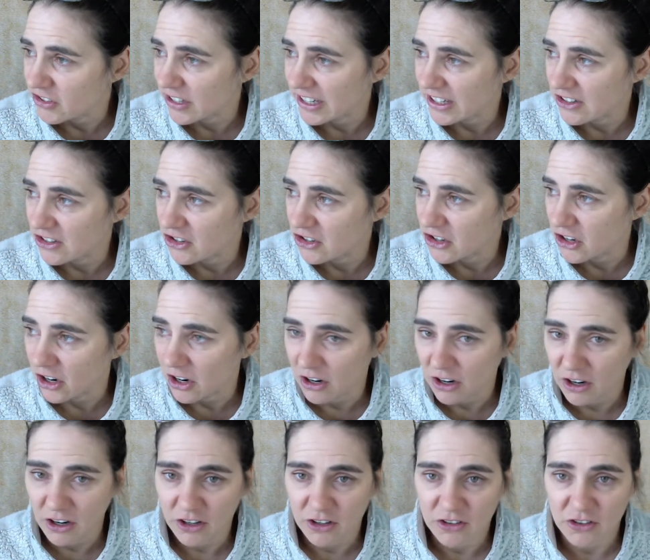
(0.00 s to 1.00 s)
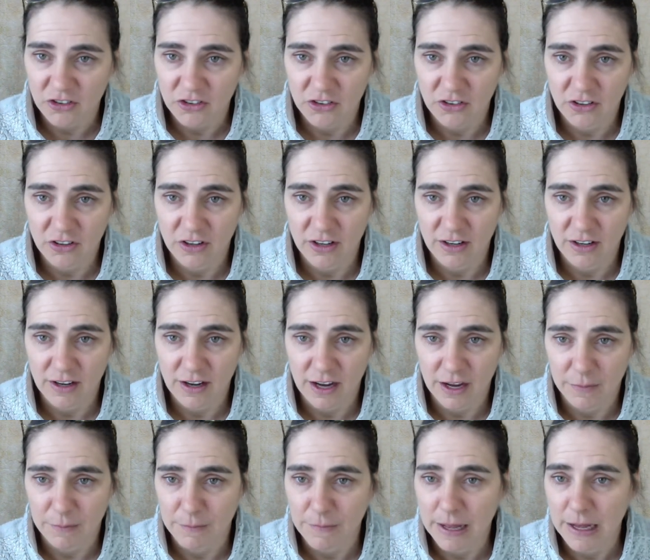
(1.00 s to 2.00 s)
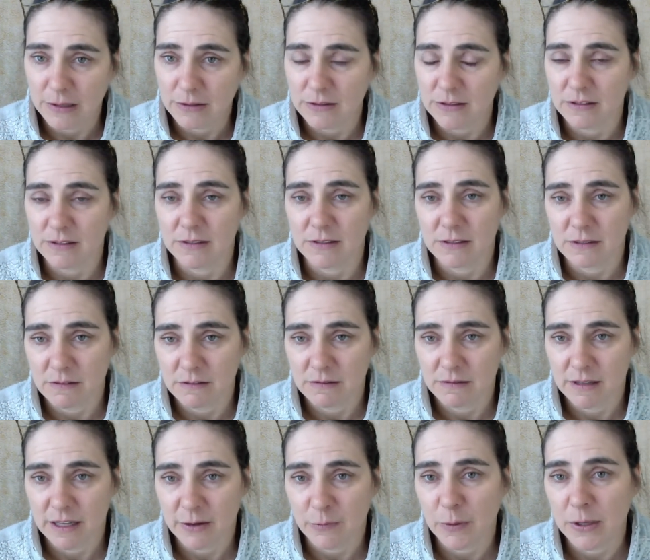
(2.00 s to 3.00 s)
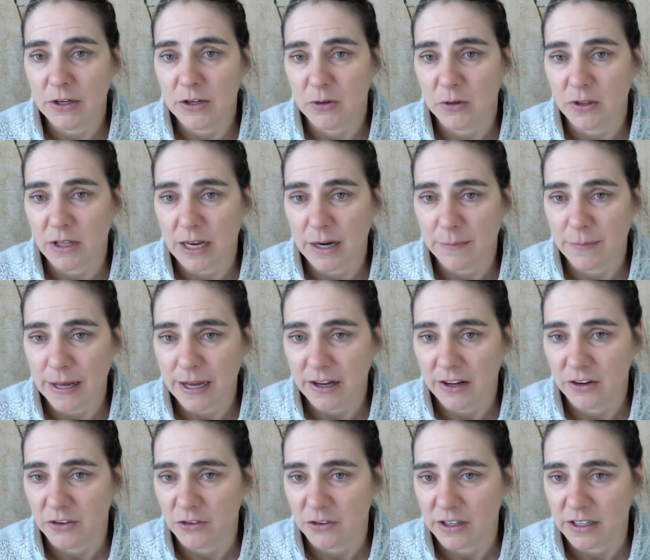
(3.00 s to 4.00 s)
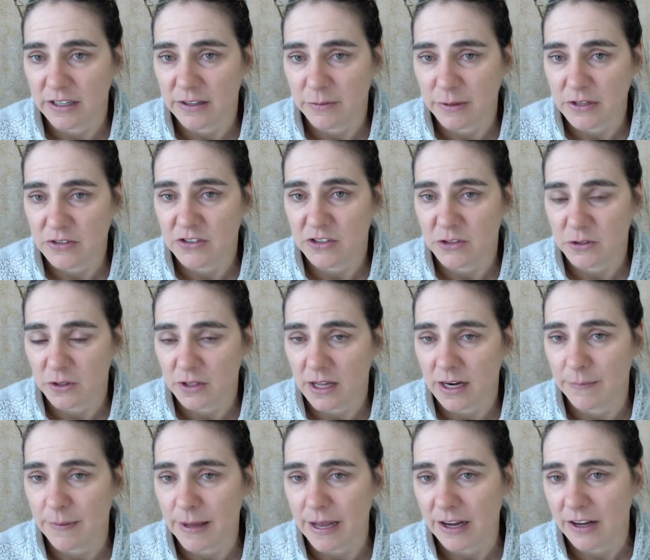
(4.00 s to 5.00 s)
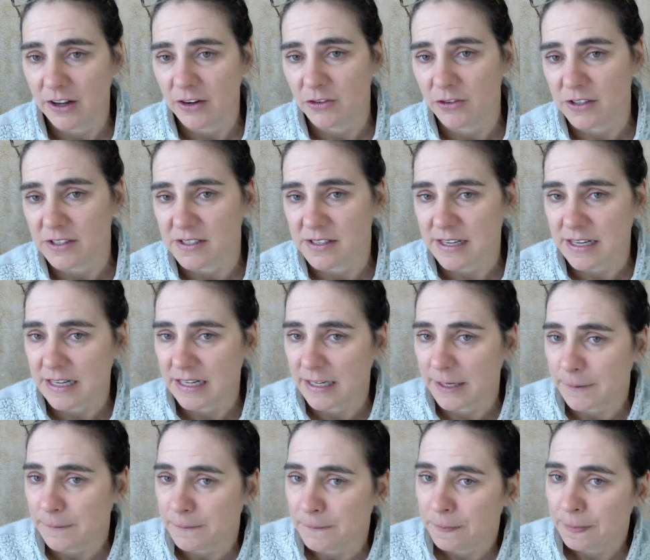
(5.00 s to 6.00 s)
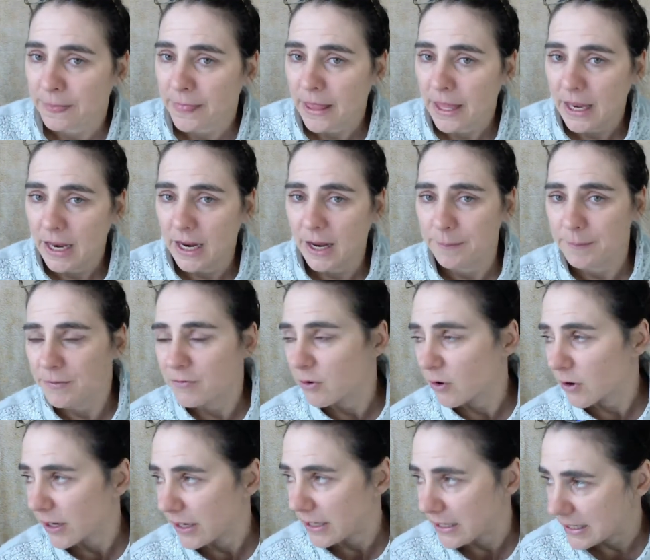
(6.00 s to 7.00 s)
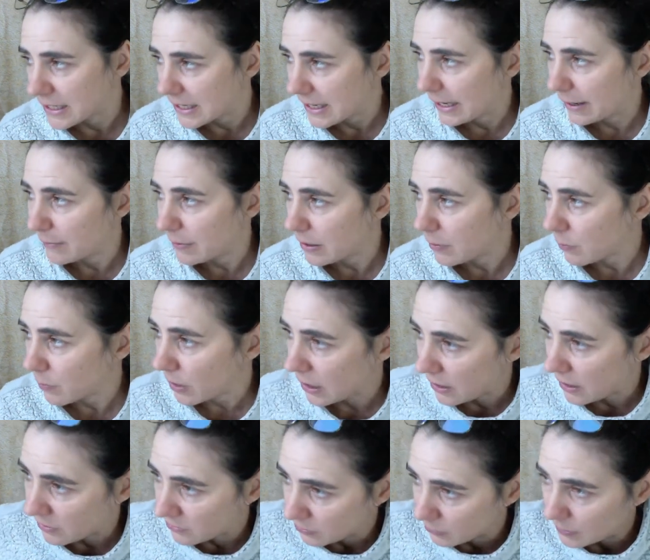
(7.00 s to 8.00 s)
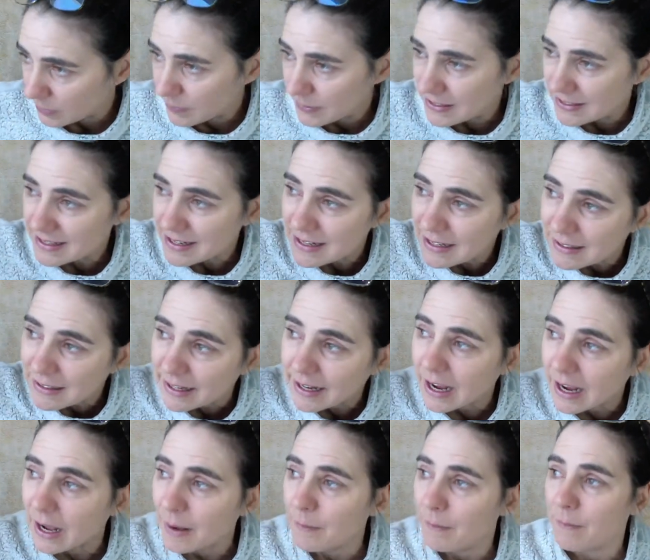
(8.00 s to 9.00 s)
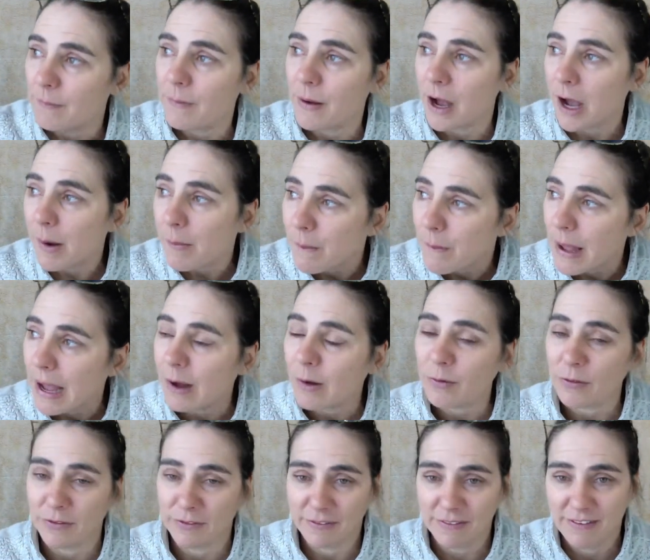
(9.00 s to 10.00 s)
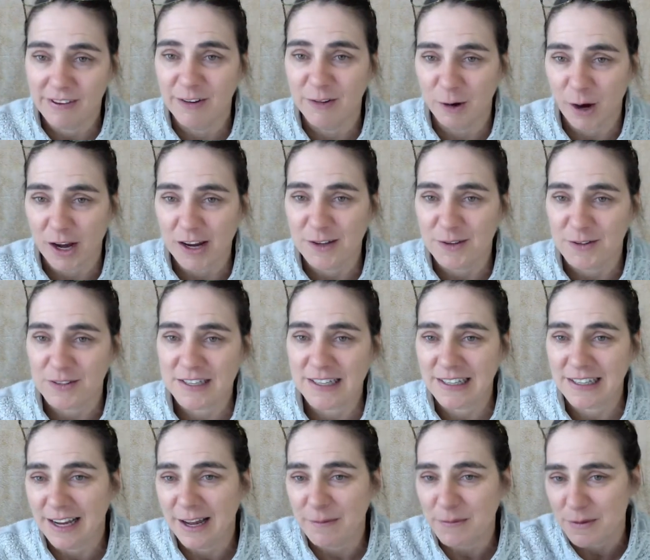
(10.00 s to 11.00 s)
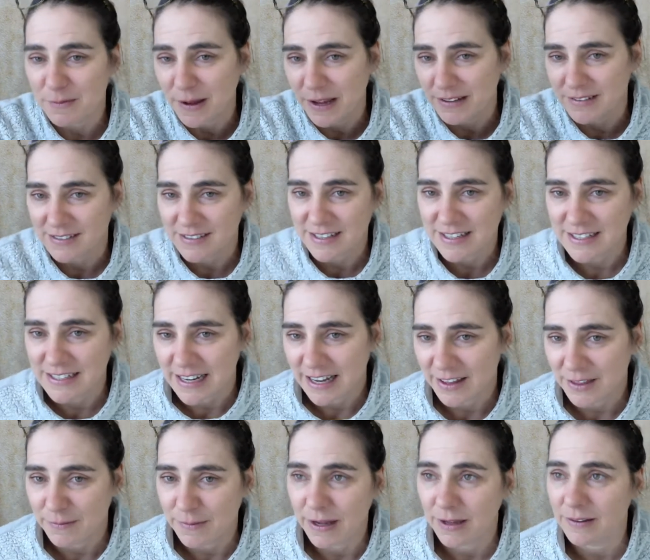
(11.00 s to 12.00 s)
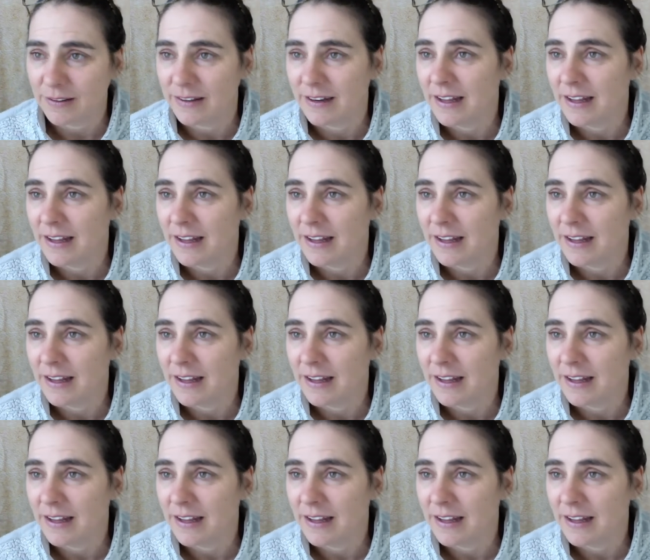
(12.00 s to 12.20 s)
charge up mountains. We used to do a lot of backcountry skiing before Indy came. And so we'd be skiing up mountains, right? You skin up the mountain, ski down the mountain.